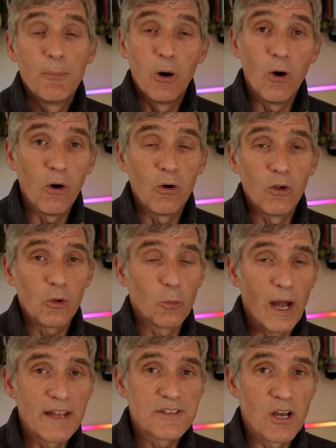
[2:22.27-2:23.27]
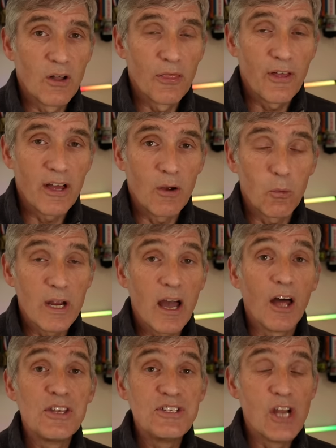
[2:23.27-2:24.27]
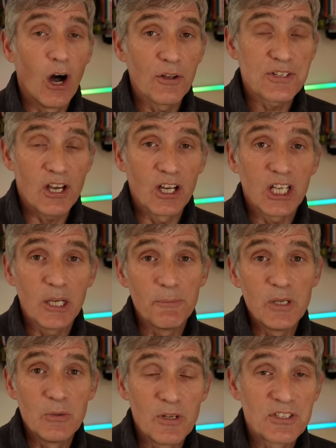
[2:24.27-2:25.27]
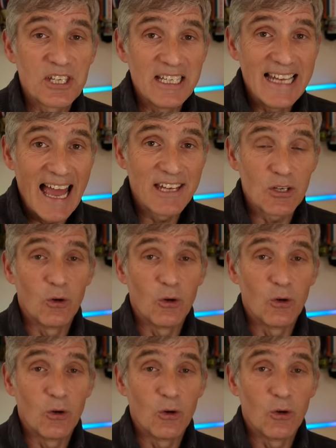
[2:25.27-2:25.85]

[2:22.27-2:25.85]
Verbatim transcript: Paul went on that we are not a community-led